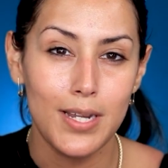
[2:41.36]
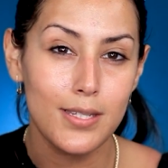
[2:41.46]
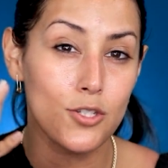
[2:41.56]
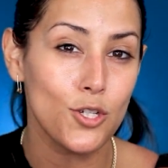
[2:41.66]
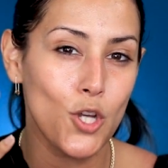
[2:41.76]
in
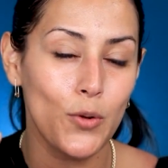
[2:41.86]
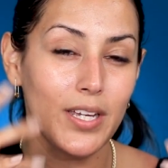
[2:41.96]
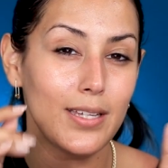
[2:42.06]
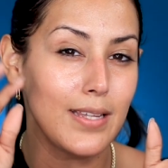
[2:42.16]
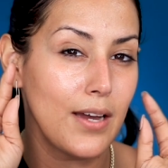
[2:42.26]
essence, you're
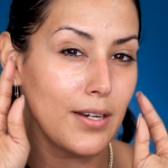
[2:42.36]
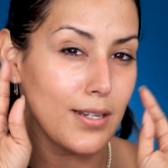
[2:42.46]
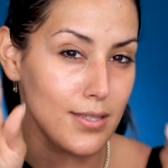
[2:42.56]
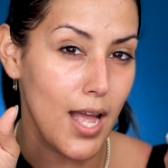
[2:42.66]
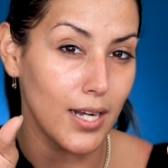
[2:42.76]
toning it down
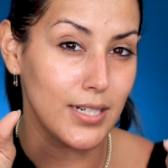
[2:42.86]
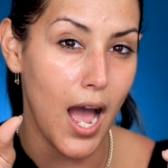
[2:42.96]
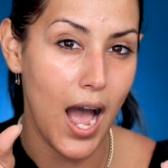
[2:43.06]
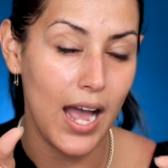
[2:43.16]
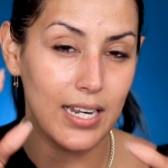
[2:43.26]
and it's not gonna
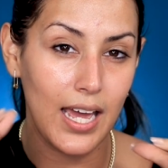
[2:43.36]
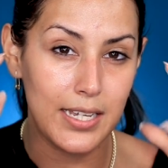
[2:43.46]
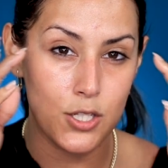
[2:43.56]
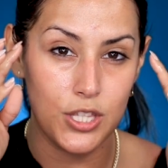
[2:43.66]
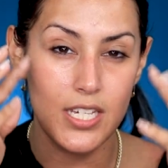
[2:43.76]

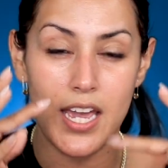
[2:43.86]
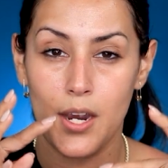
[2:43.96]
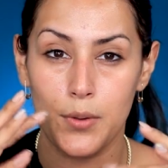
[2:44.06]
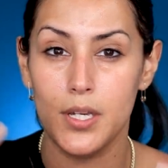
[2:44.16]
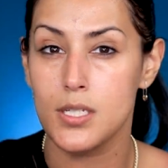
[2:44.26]
highlight the
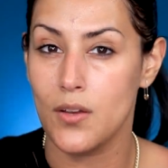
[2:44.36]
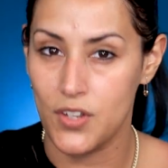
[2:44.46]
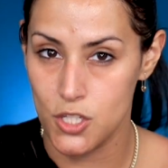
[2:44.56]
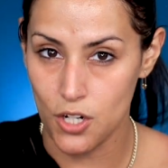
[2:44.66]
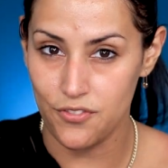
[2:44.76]
areas of
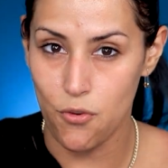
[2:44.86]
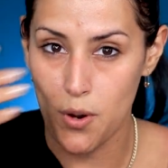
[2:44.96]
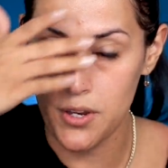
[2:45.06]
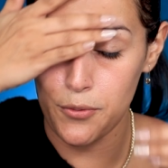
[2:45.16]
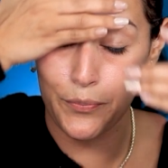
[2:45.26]
concern for you.